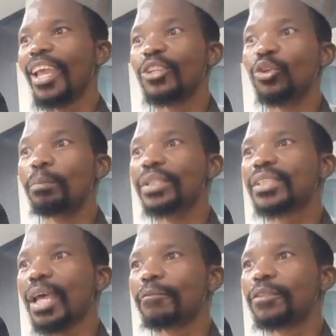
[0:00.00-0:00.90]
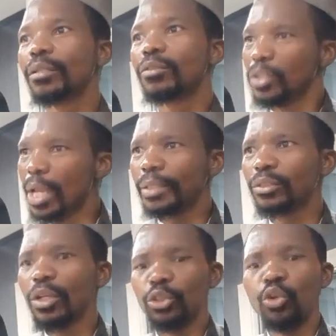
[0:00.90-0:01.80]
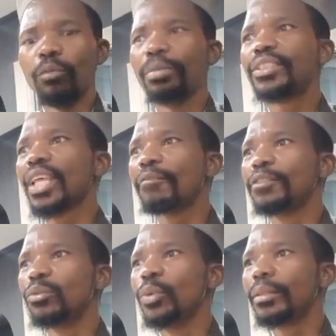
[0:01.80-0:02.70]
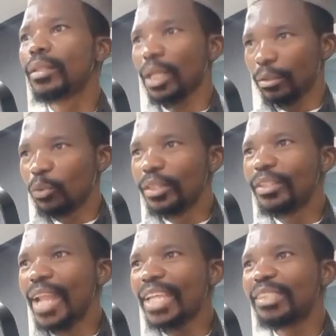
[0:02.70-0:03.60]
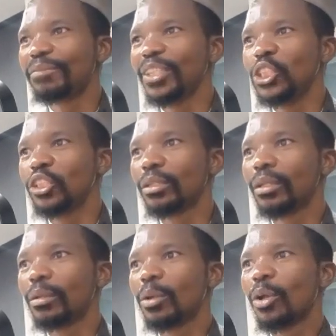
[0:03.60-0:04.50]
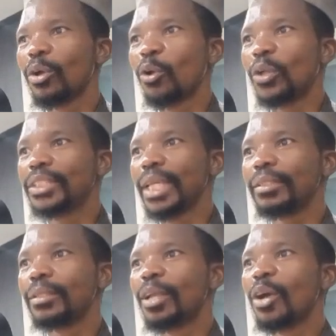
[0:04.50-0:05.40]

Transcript: and you'll be served. Yes, you will be served with nice fish, roasted.